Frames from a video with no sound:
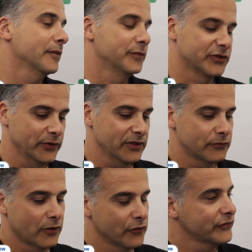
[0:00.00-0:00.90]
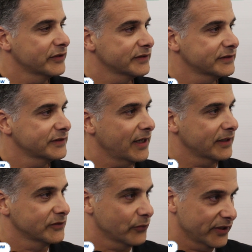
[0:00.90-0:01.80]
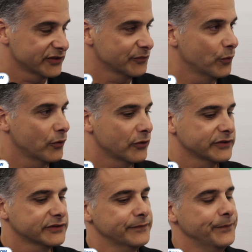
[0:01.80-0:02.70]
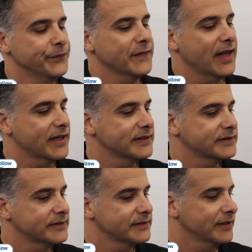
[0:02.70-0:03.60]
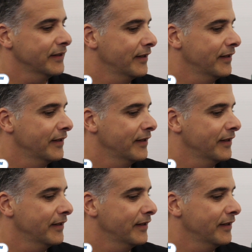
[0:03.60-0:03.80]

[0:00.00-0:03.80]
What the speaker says: between Rovers and Dwayne Sports as